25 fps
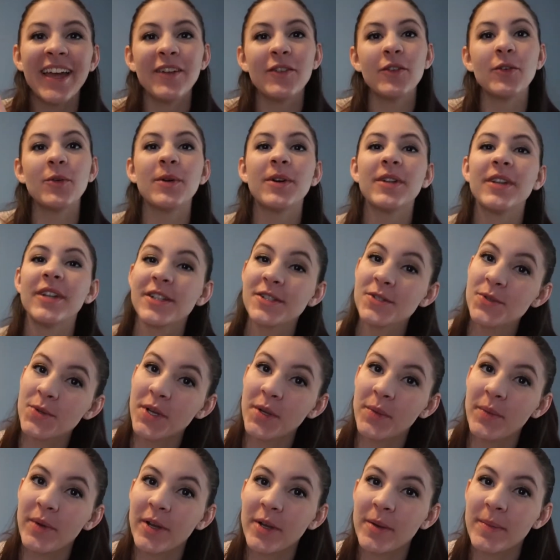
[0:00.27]
everyone, it's
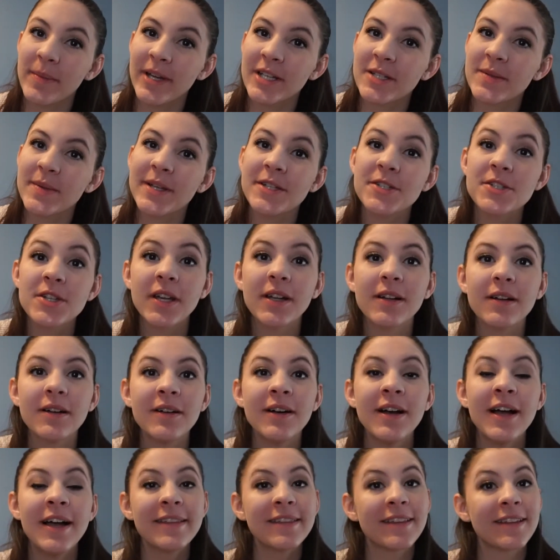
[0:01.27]
Courtney. Welcome back to my channel.
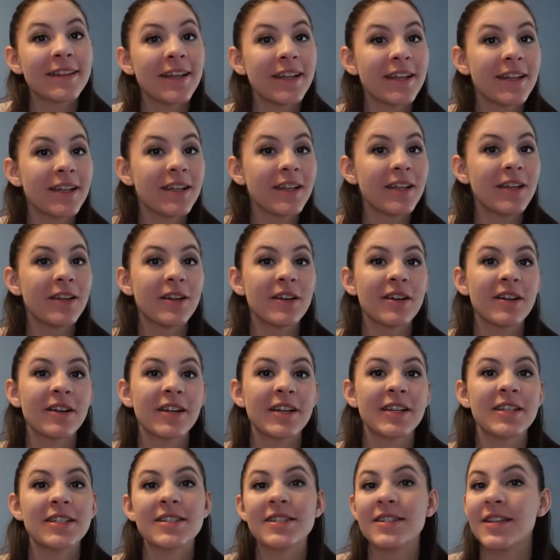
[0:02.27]
The lighting in here
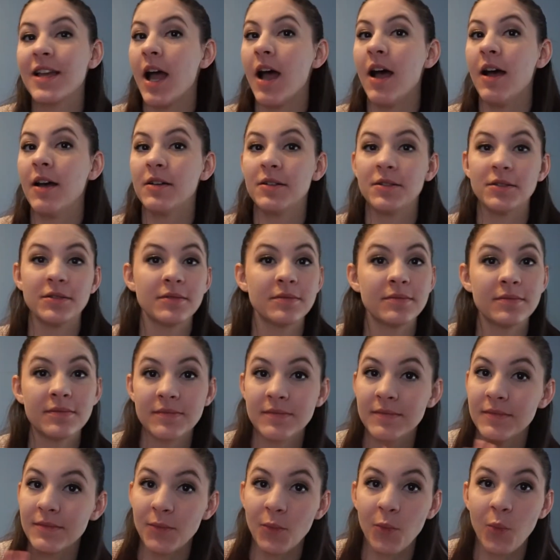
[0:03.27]
is
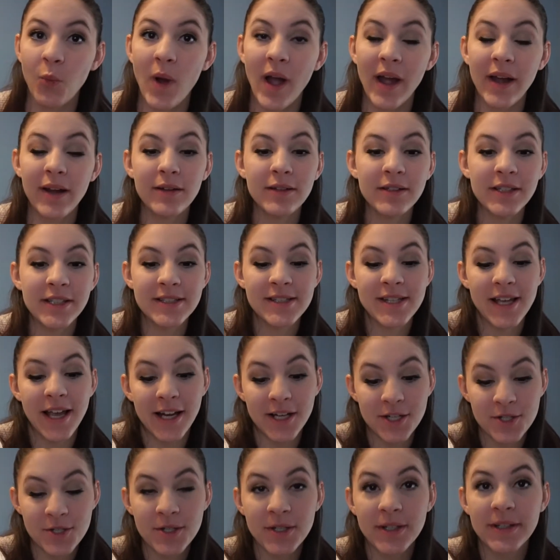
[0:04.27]
wild. It's
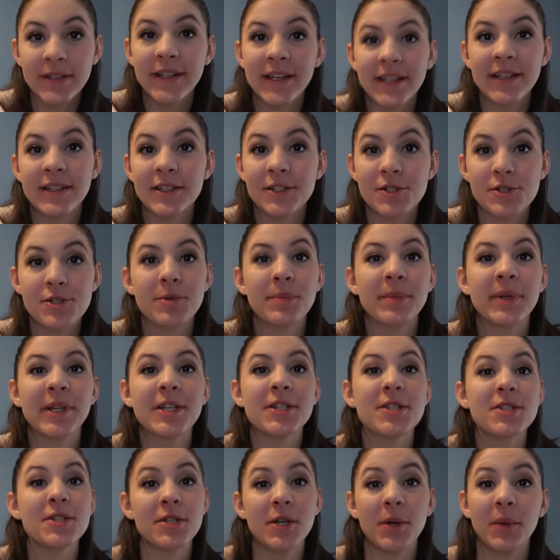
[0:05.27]
actually like legitimately
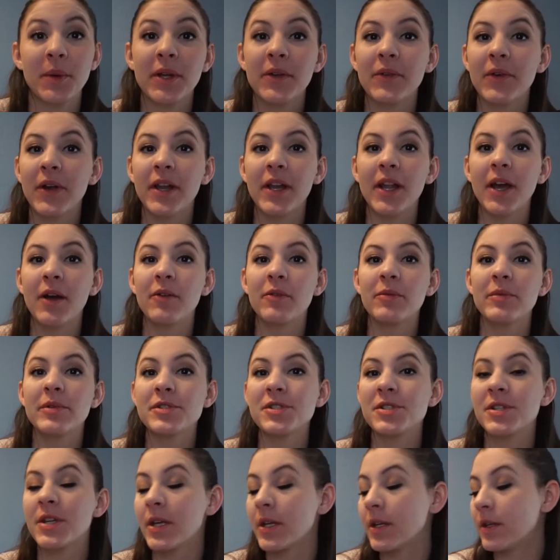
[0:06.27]
snowing right now in
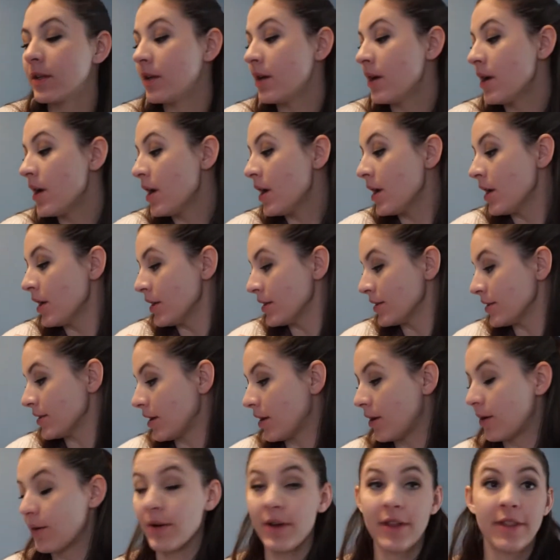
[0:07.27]
Michigan,
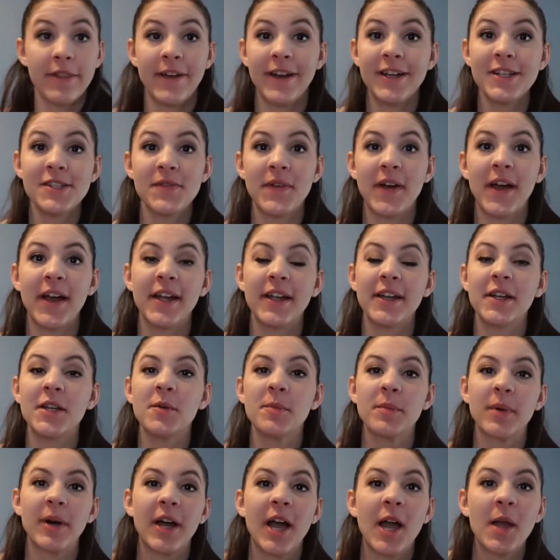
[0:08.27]
so that's
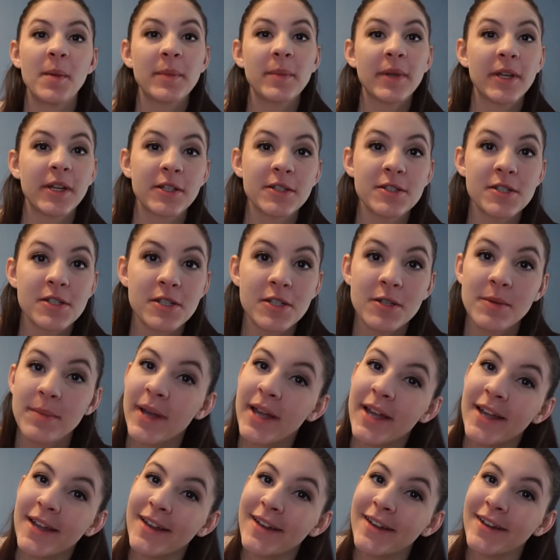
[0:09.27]
fine. But I'm here to do
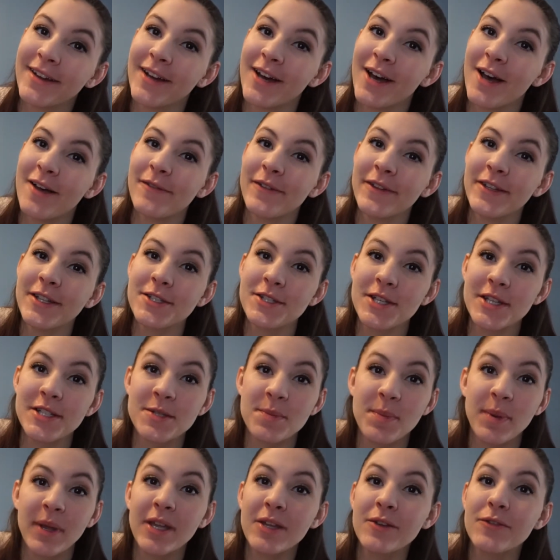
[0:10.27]
my 50 Shades
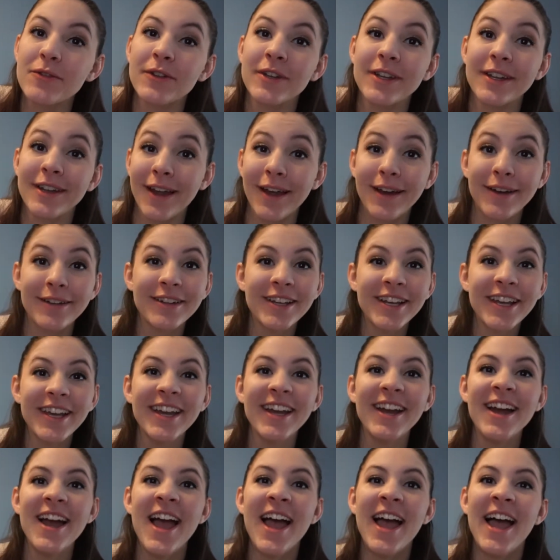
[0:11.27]
of Pink
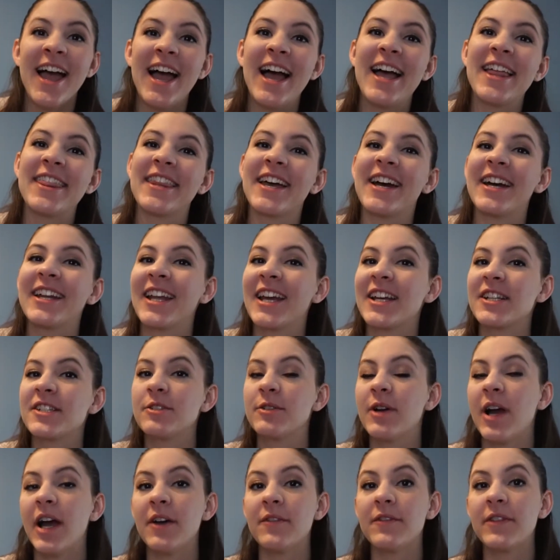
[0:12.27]
finale, and then I do
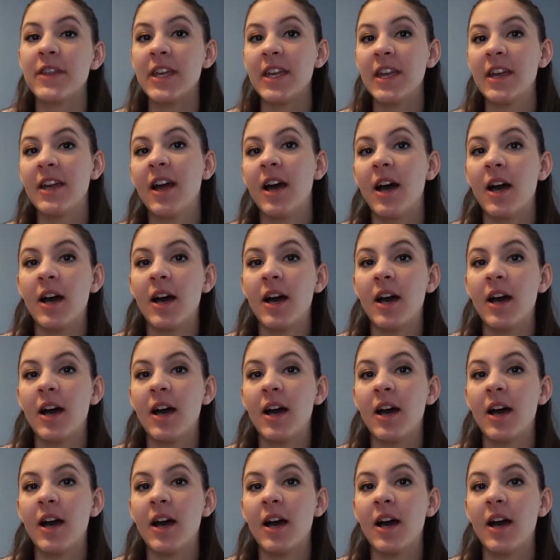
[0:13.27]
have the